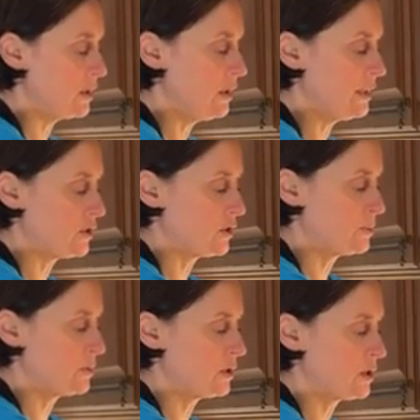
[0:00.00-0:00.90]
So let's
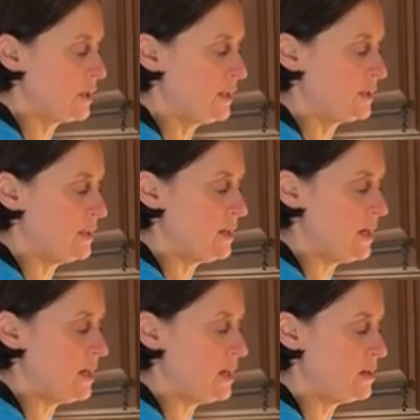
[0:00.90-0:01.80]
just push this in
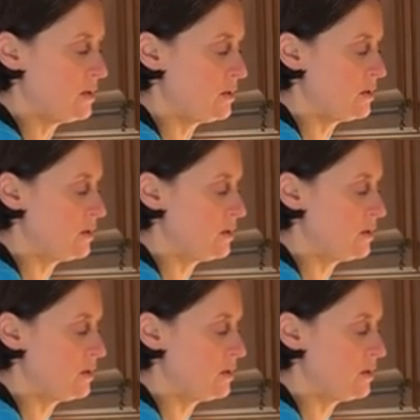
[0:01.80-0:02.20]
here.